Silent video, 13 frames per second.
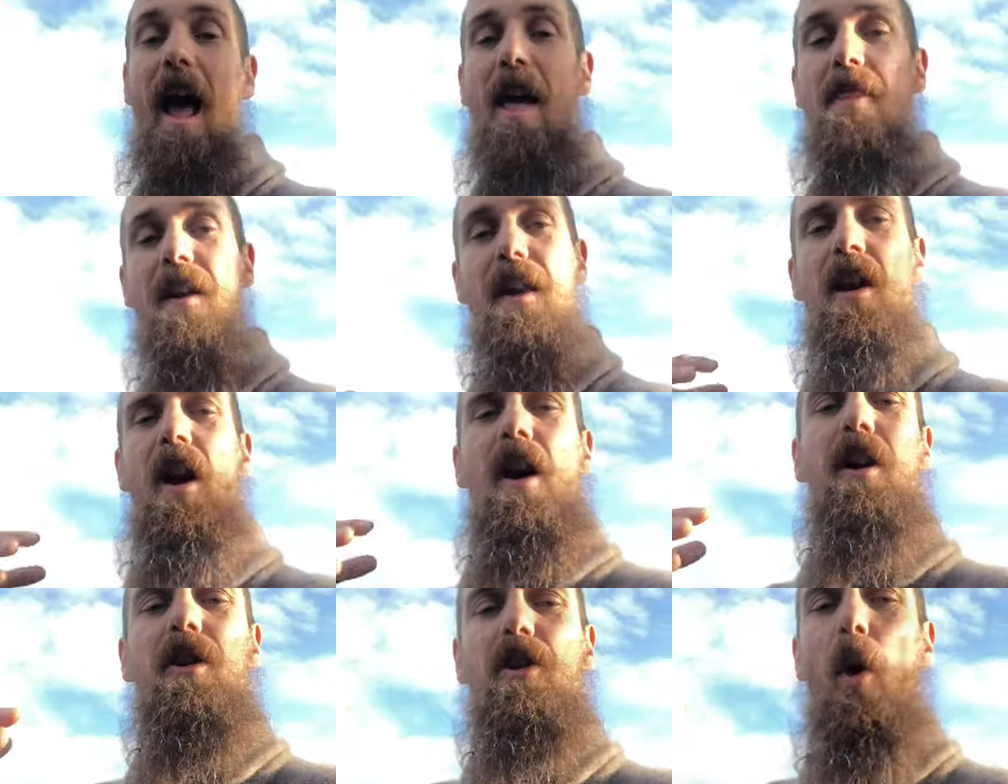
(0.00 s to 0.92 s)
and then
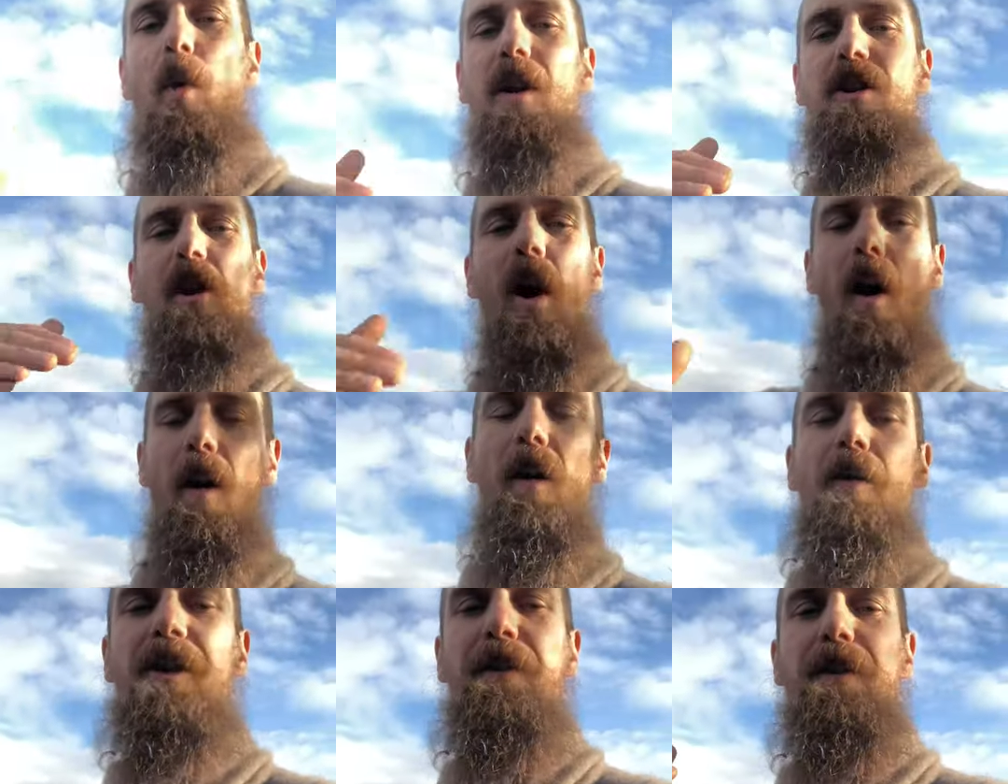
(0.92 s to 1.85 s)
going to
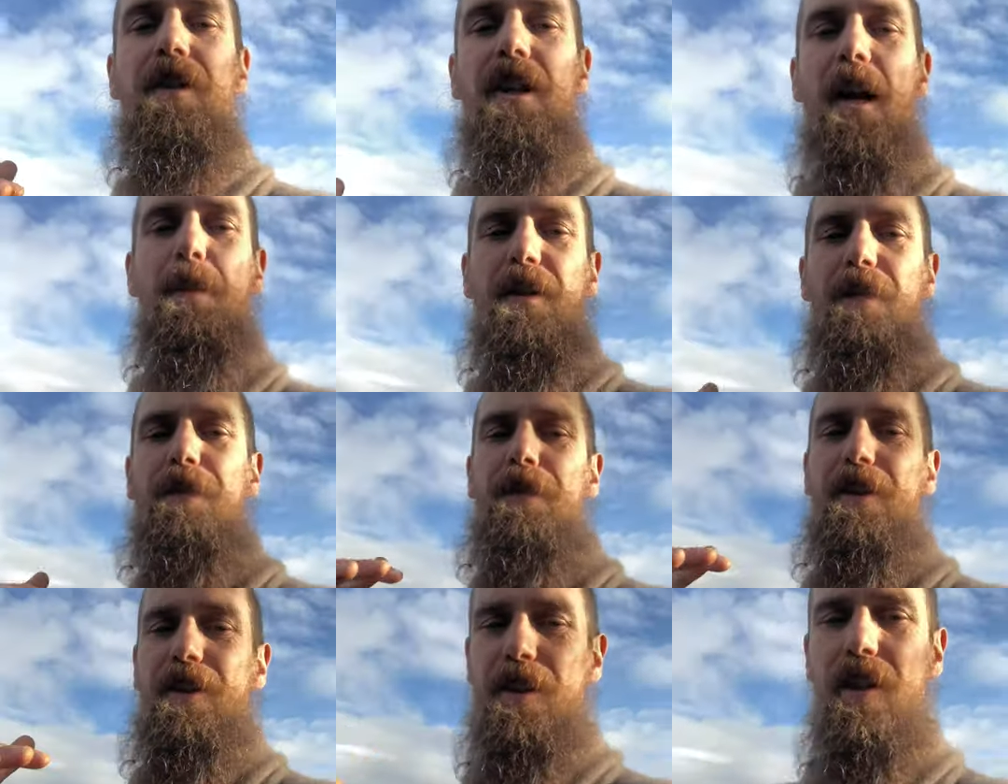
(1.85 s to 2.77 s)
all different types of
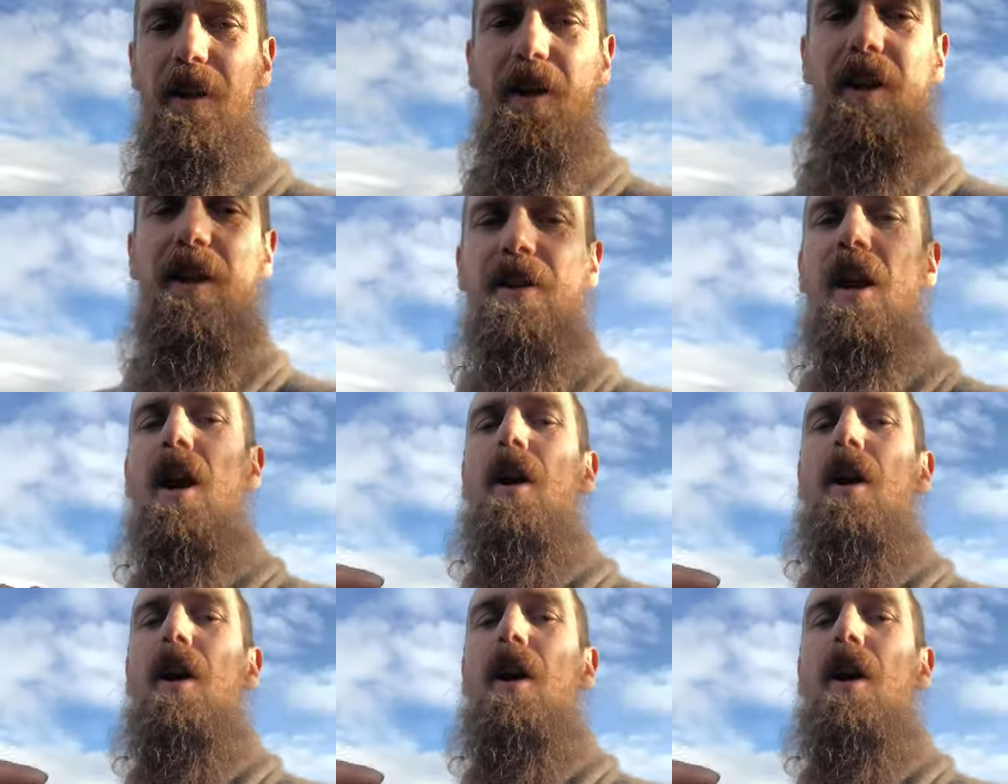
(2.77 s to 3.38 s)
facilities,